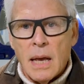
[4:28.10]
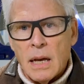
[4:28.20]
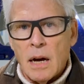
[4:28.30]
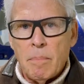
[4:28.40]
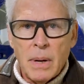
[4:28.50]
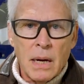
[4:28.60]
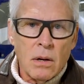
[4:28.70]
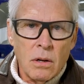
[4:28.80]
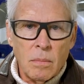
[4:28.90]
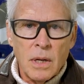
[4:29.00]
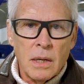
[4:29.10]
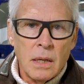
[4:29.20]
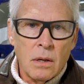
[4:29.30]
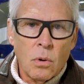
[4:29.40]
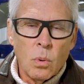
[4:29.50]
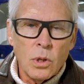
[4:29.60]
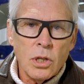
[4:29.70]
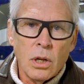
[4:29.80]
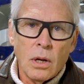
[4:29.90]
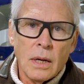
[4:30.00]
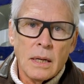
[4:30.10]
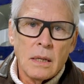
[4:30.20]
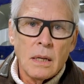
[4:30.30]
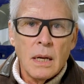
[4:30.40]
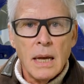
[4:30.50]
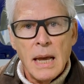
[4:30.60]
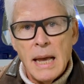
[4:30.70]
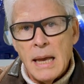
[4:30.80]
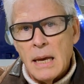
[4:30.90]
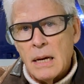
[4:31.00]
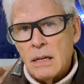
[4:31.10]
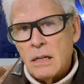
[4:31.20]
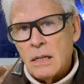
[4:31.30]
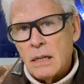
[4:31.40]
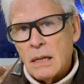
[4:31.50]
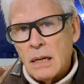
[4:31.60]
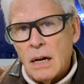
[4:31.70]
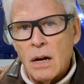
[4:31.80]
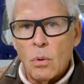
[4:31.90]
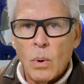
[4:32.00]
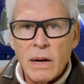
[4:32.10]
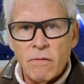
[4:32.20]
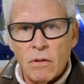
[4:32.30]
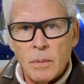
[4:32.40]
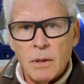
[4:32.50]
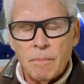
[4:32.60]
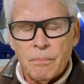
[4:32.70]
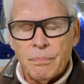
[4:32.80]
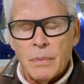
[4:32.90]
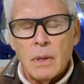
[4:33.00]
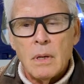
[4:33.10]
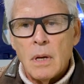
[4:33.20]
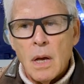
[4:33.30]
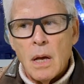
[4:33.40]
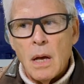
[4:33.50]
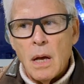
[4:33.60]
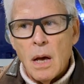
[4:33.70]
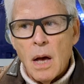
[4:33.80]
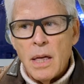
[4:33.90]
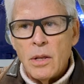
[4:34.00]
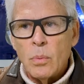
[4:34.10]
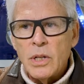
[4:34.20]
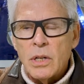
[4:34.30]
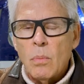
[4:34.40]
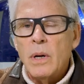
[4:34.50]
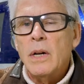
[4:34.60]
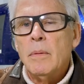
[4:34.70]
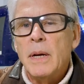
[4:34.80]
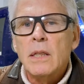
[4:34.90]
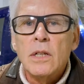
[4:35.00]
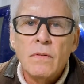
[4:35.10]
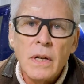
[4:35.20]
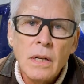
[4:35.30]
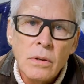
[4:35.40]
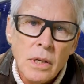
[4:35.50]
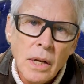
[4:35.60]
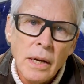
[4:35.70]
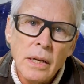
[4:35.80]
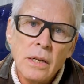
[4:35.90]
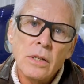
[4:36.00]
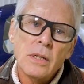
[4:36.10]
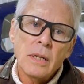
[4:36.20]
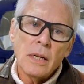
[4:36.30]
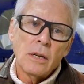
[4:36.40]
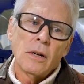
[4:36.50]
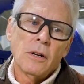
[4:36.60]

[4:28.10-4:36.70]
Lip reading: got back on my course line, and got away from it. And the reason I wanted to make this video today is that